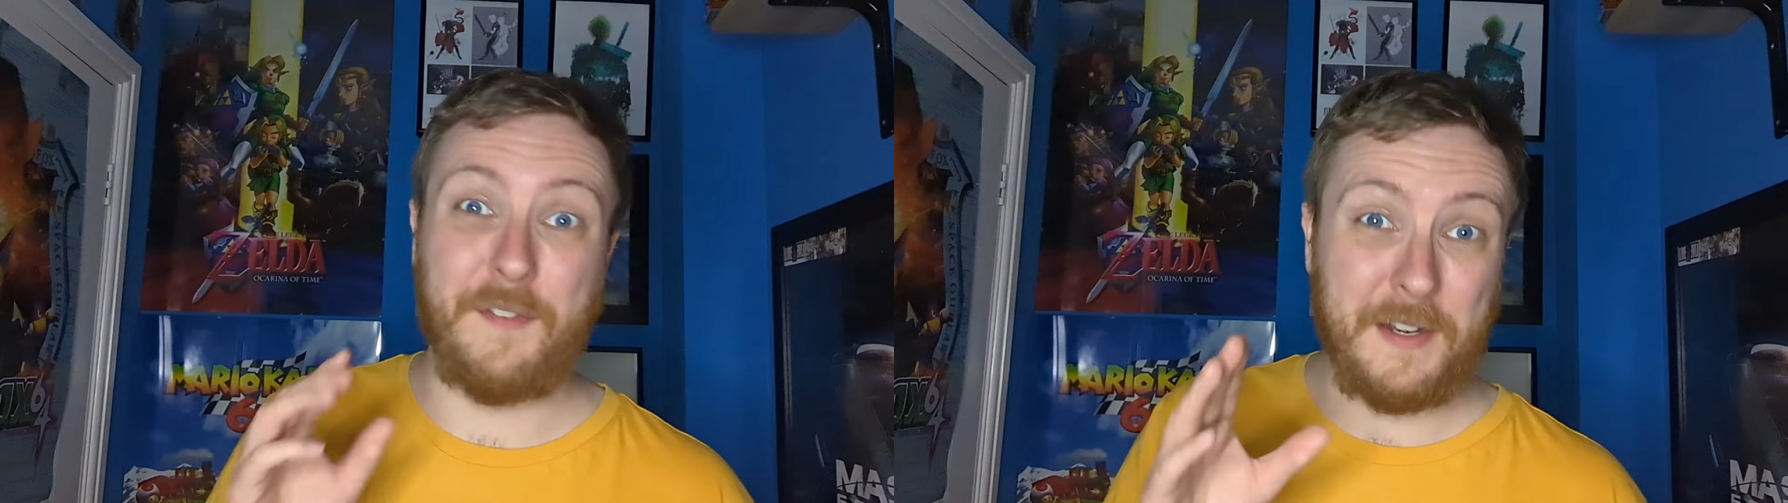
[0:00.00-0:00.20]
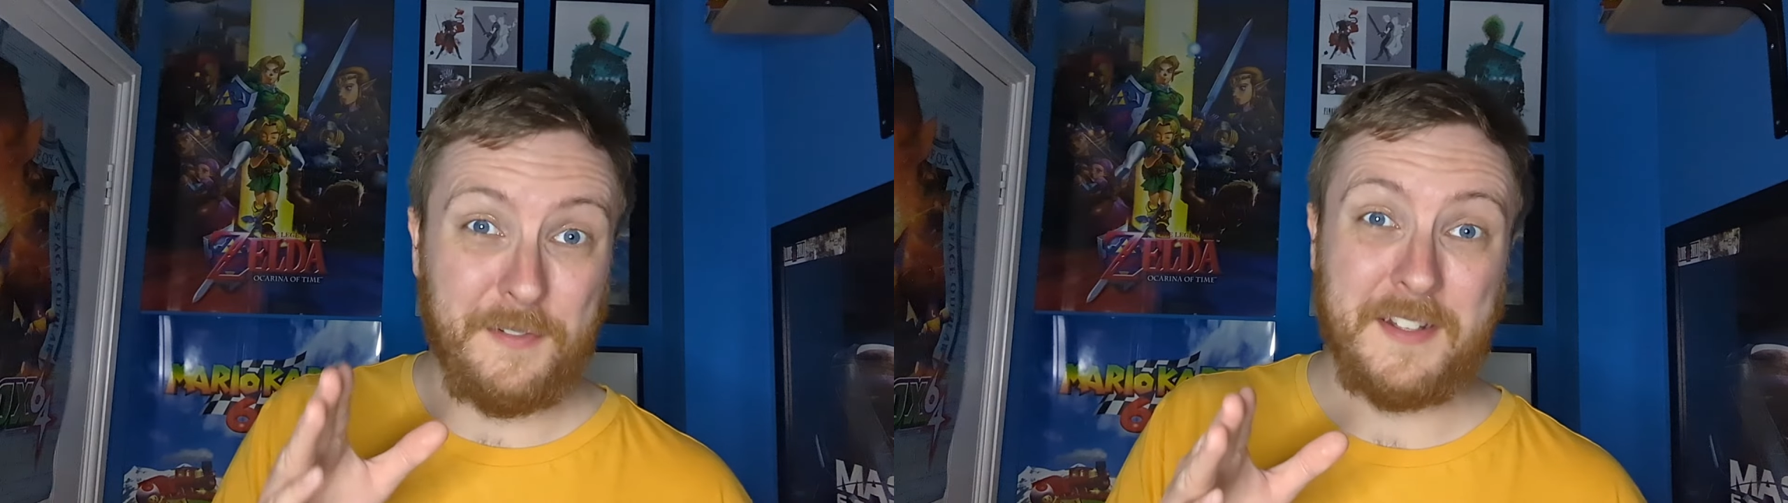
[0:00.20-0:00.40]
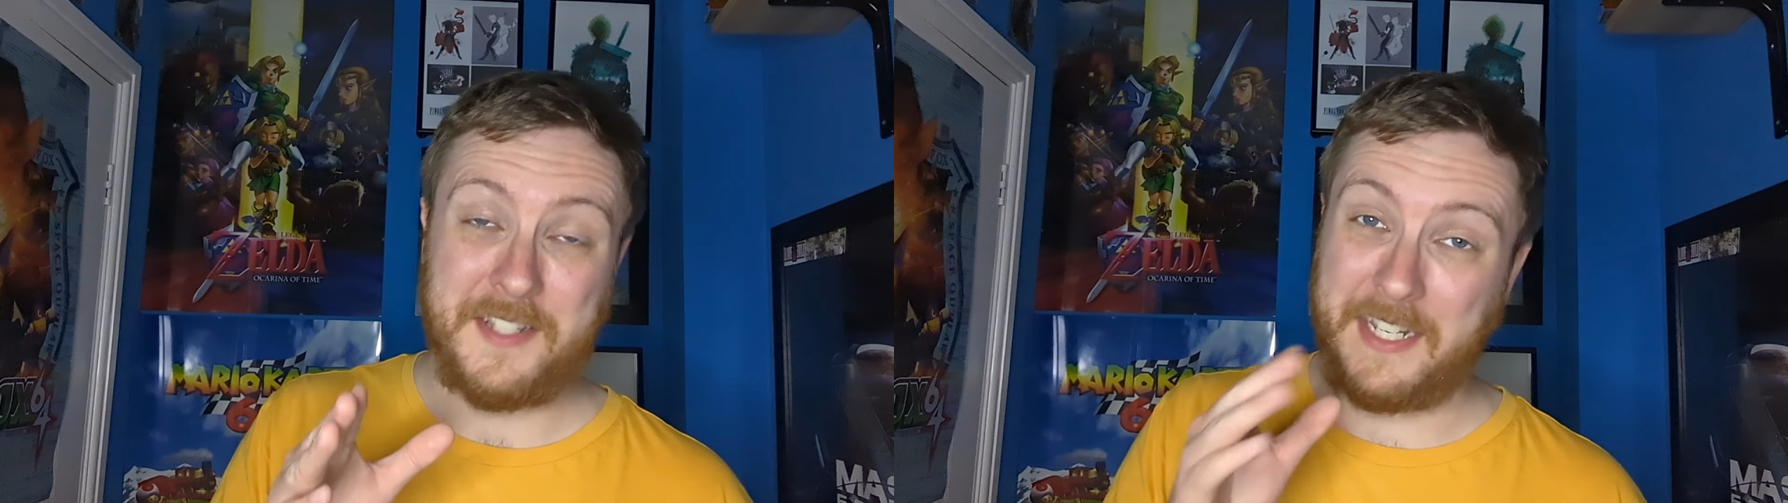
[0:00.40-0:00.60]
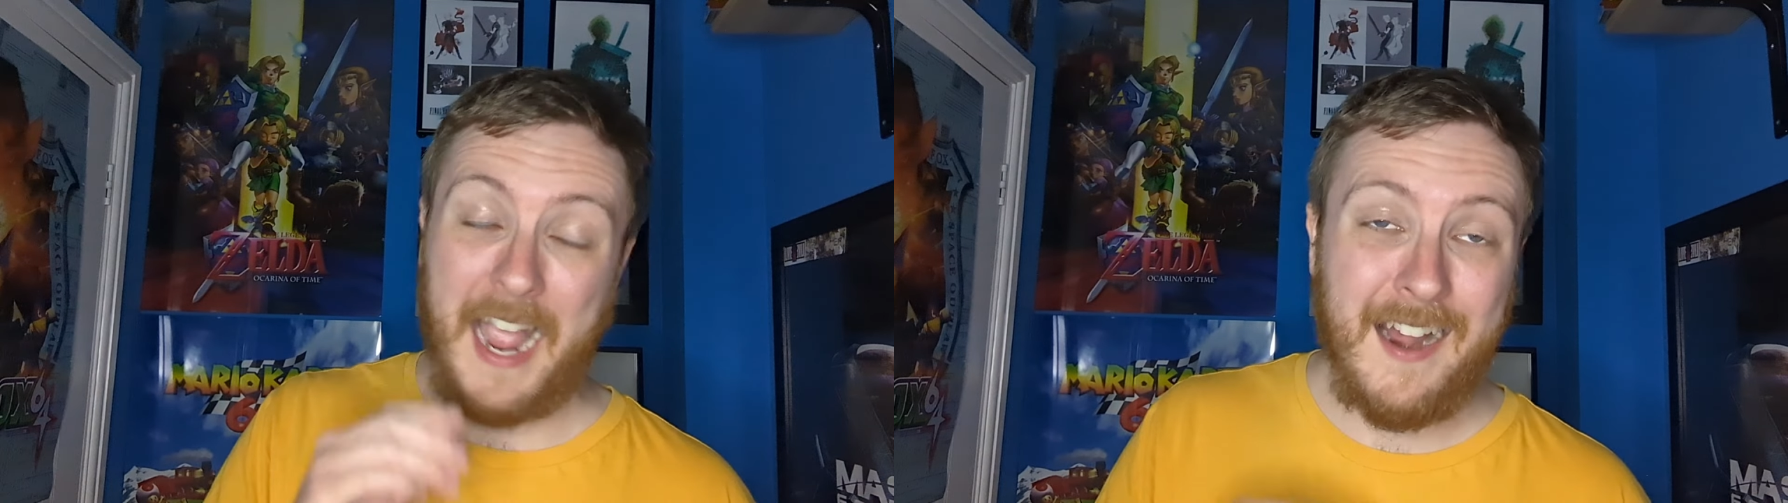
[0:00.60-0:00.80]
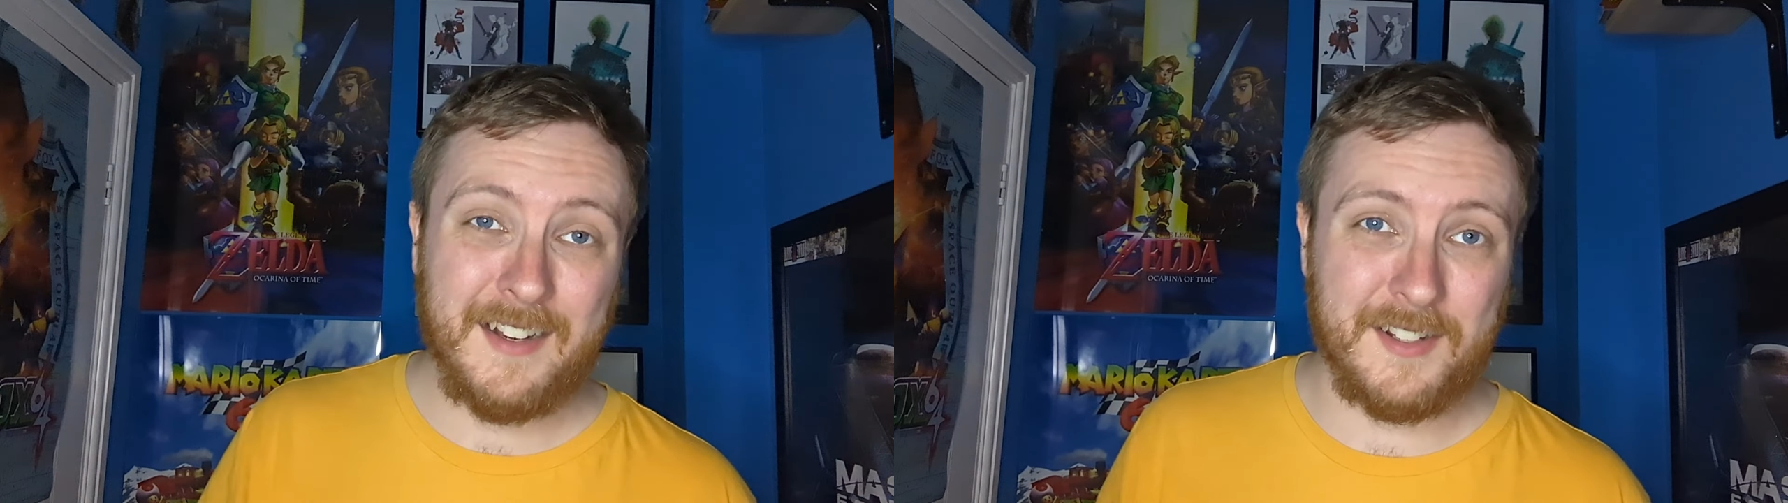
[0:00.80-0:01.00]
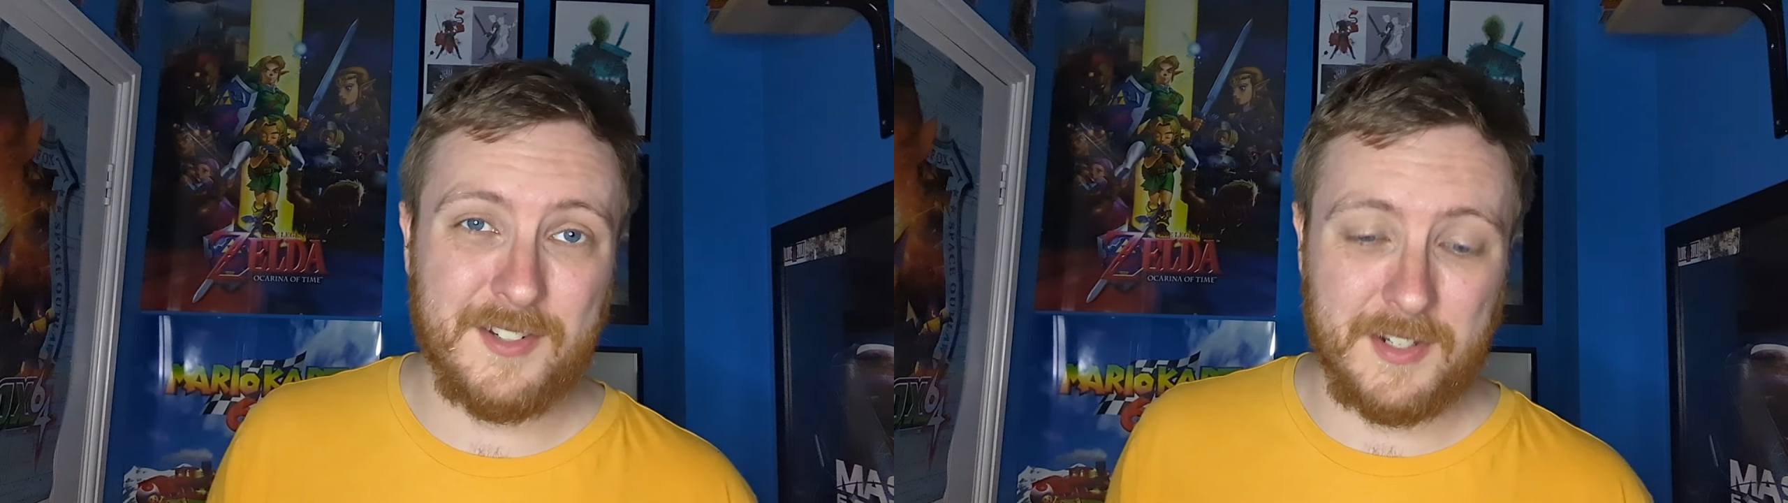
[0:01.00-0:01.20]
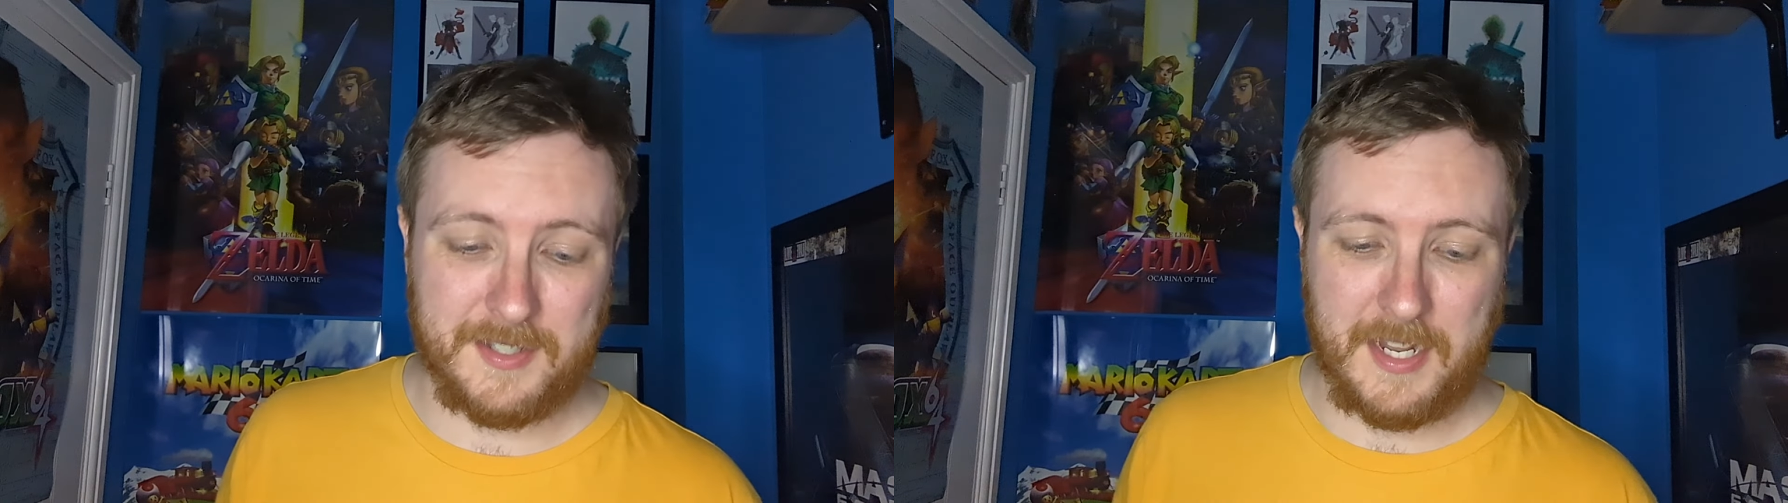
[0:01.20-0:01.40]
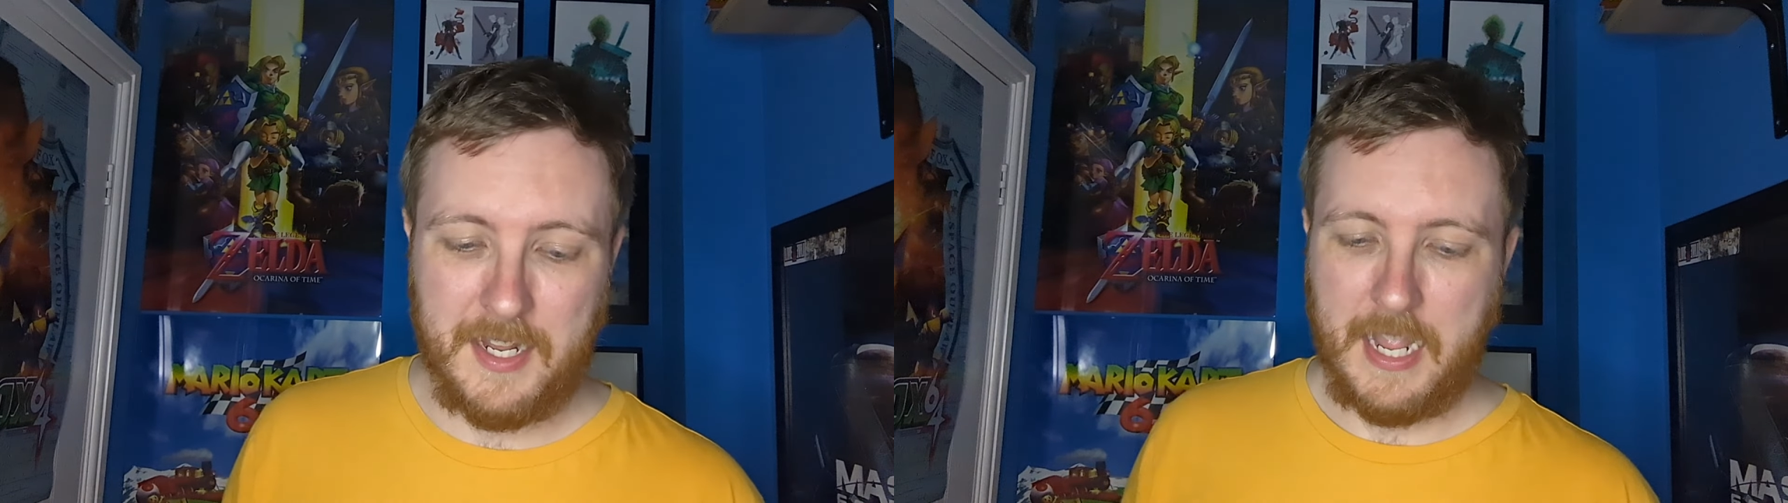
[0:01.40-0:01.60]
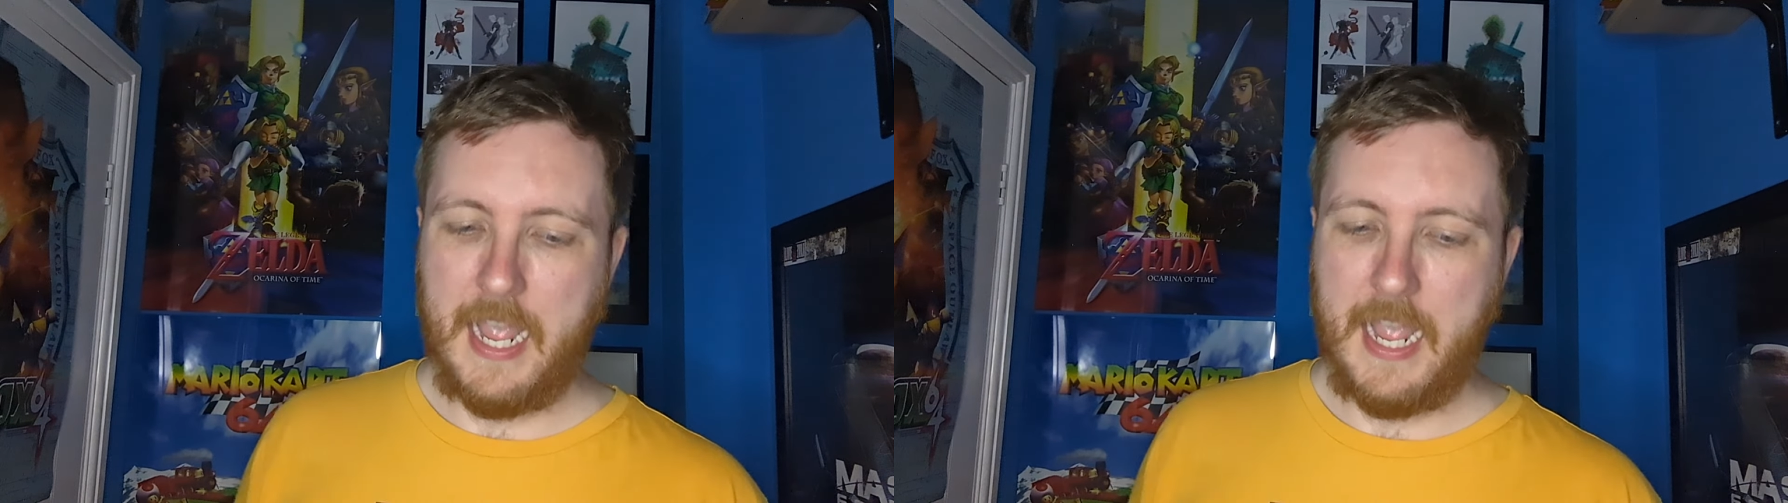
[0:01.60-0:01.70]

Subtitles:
Final Fantasy character should I say.